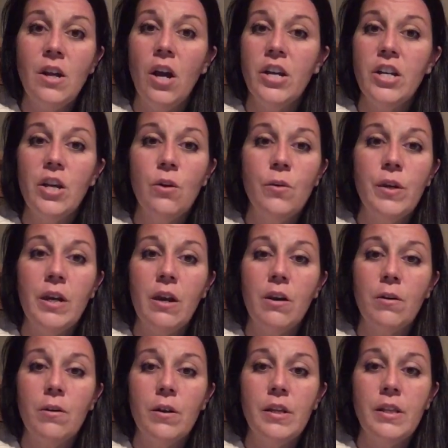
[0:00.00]
not, you know, in
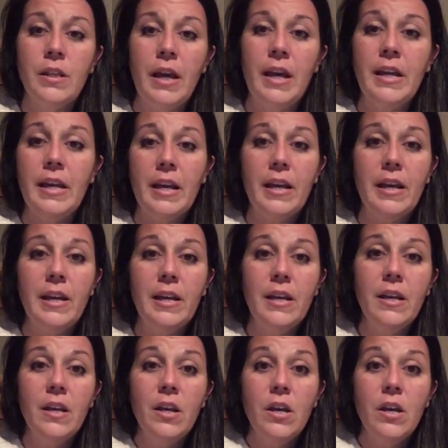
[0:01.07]
our, in A A,